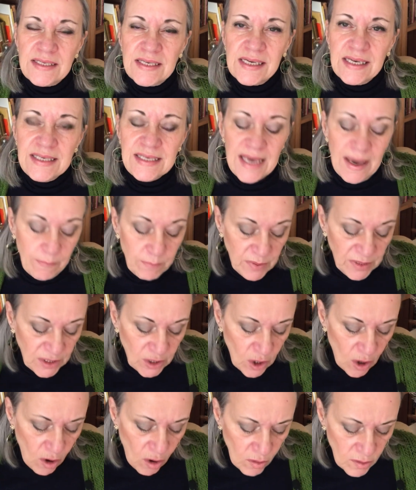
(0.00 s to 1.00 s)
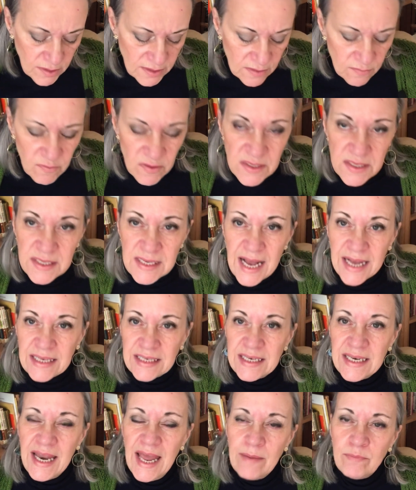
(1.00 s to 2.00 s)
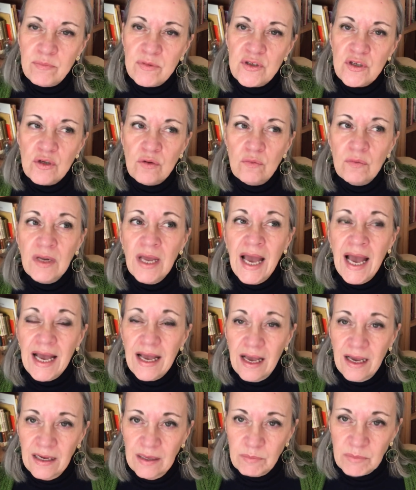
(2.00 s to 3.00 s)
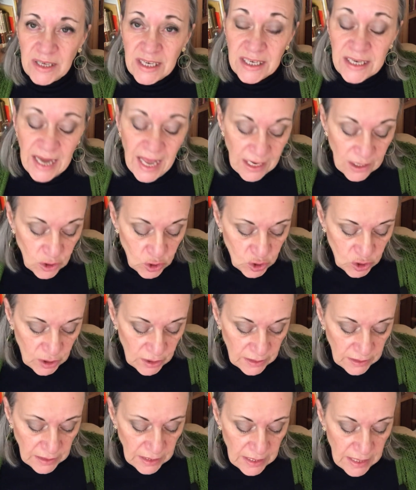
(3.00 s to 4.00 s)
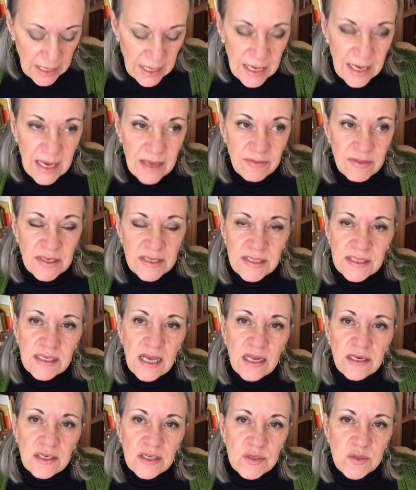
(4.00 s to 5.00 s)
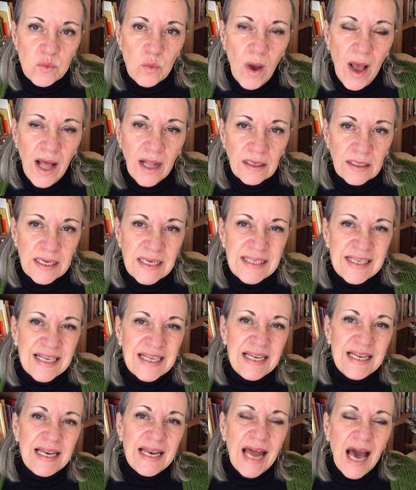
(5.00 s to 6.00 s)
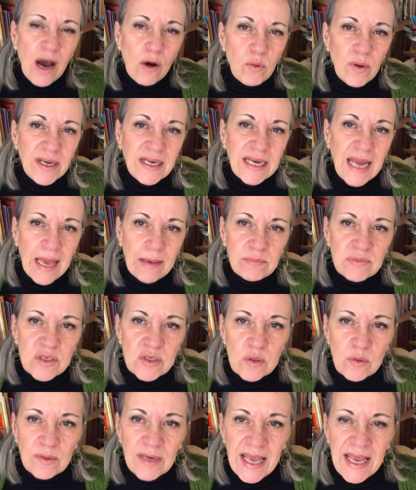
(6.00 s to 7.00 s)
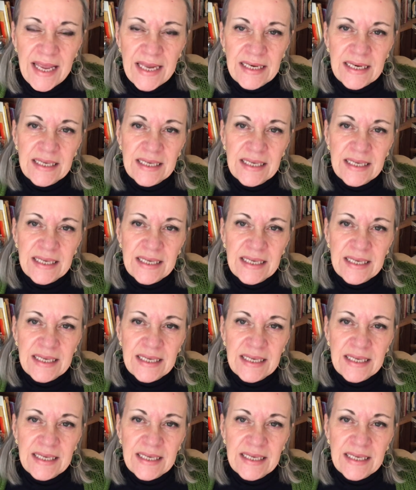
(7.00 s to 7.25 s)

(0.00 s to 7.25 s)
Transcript: And yet, because of the Saturn-Neptune connection, the Sun as well is allowing Neptune in.